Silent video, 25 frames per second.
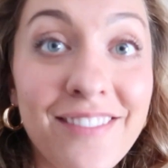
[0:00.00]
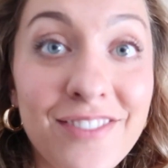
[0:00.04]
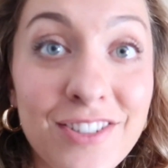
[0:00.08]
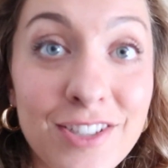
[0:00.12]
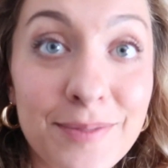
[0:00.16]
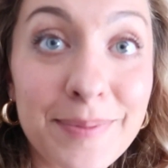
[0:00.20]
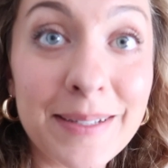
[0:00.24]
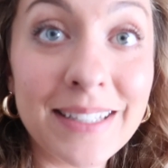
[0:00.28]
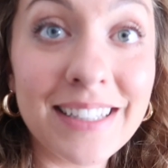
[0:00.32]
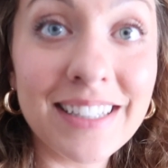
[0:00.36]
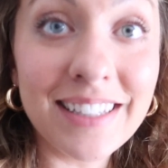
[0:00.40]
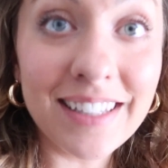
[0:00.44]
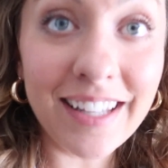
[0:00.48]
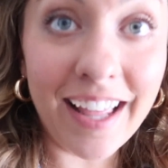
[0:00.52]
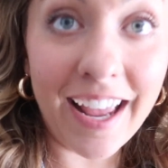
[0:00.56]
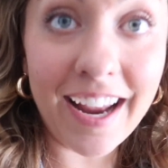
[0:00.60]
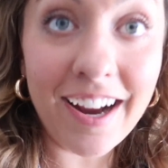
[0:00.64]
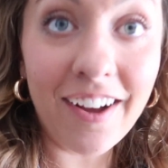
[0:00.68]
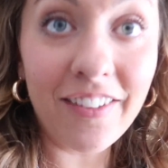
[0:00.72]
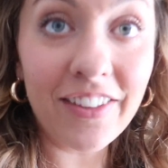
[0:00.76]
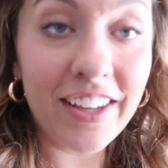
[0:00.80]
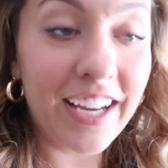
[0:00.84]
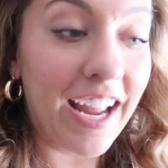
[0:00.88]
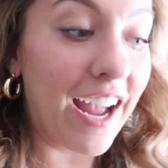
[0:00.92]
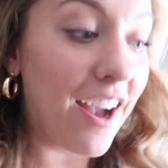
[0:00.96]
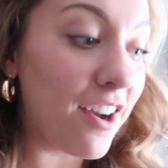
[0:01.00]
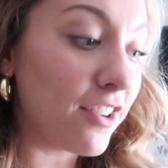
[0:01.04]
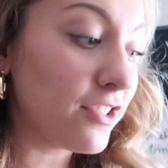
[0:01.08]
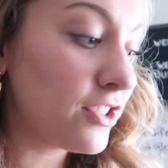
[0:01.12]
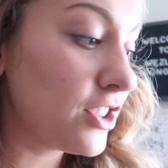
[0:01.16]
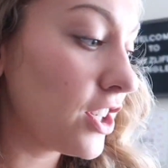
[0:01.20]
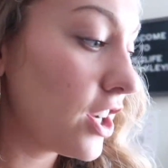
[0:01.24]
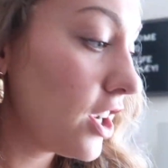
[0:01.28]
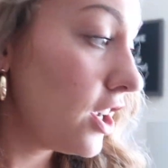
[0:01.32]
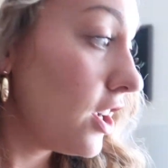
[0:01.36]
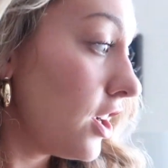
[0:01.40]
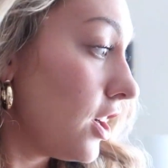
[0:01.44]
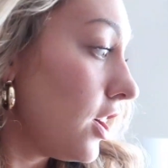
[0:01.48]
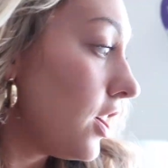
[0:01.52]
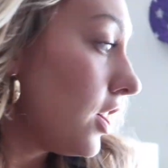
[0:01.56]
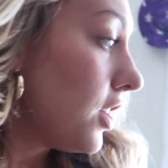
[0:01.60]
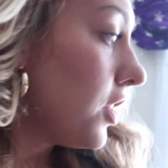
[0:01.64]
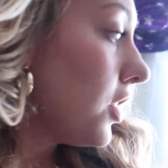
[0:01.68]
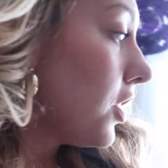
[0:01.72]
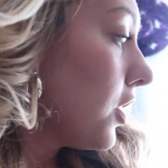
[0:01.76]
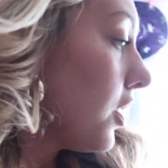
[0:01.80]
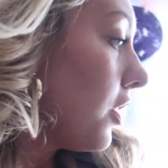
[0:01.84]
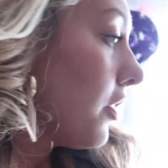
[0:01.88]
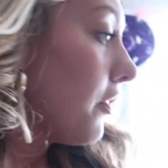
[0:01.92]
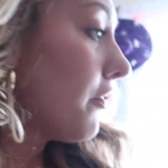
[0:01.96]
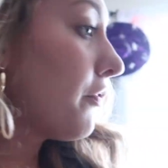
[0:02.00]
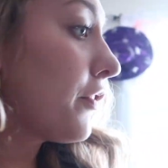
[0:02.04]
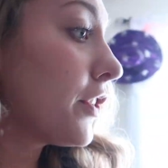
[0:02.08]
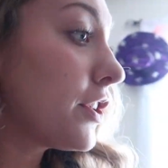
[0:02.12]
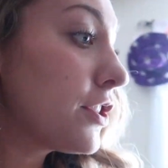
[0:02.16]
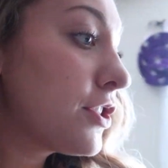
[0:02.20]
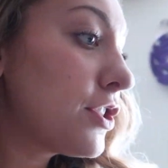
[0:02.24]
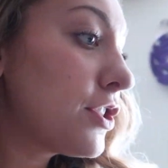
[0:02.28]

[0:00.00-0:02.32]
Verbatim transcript: I've just been laying on the couch for